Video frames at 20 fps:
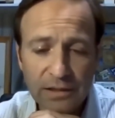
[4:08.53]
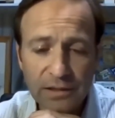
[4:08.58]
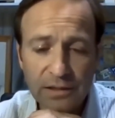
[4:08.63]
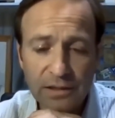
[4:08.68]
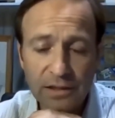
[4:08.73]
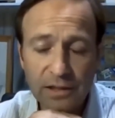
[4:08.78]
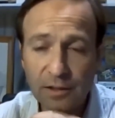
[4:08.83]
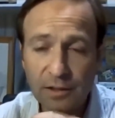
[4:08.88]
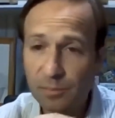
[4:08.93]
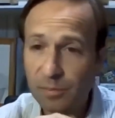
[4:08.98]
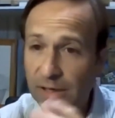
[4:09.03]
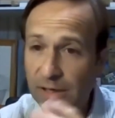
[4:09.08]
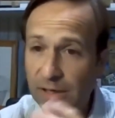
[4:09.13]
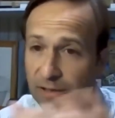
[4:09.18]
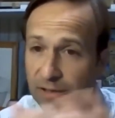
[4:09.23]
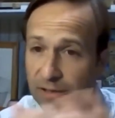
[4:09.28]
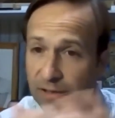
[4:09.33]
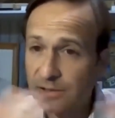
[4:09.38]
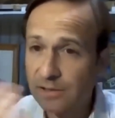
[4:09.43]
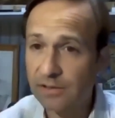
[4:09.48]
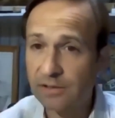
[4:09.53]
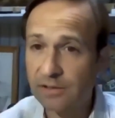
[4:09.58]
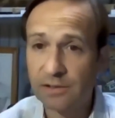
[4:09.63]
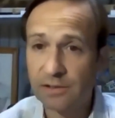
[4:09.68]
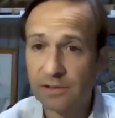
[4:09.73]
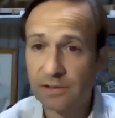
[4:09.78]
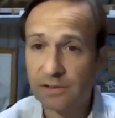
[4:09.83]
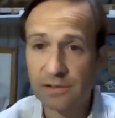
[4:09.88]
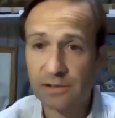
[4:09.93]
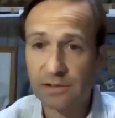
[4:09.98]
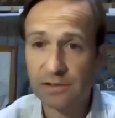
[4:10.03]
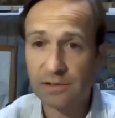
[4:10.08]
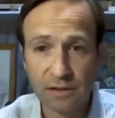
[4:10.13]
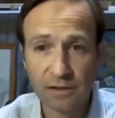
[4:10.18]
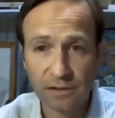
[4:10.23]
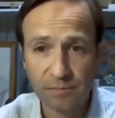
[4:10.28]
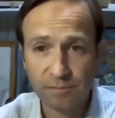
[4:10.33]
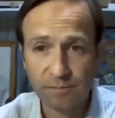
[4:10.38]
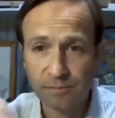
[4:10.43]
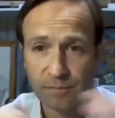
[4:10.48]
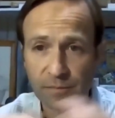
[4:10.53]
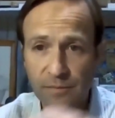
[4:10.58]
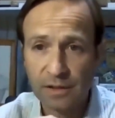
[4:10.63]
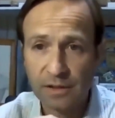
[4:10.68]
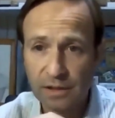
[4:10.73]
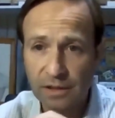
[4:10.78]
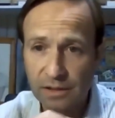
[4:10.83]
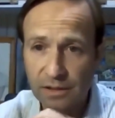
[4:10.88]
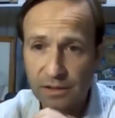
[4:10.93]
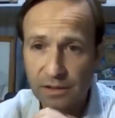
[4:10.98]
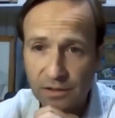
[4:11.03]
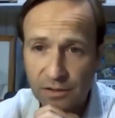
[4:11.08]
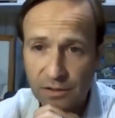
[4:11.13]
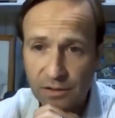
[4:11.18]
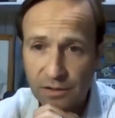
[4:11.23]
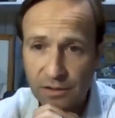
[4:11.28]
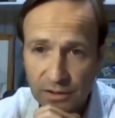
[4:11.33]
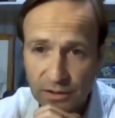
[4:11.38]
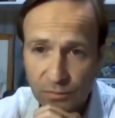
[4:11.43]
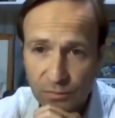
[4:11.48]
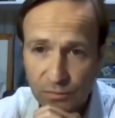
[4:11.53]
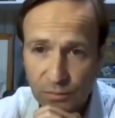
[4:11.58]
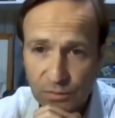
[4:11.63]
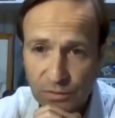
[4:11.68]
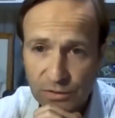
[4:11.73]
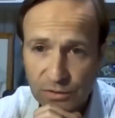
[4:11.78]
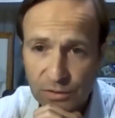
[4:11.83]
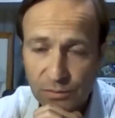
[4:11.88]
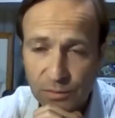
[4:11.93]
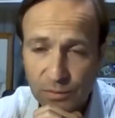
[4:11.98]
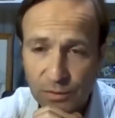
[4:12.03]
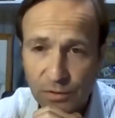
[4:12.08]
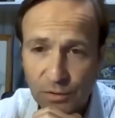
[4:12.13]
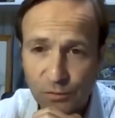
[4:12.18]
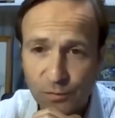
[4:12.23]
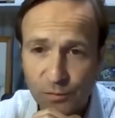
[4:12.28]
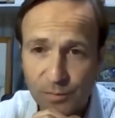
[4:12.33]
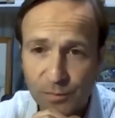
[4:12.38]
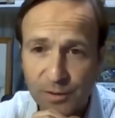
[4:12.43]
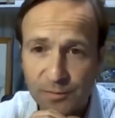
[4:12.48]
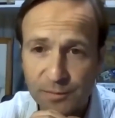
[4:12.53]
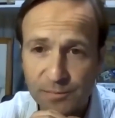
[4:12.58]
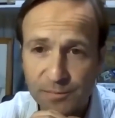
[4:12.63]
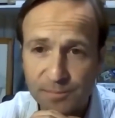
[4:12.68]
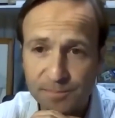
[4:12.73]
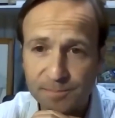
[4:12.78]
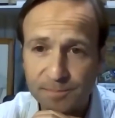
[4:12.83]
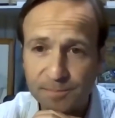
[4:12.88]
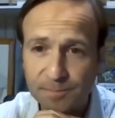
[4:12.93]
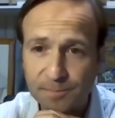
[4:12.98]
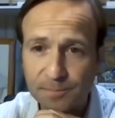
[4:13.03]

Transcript: the process has started, and we'll see where it goes from here.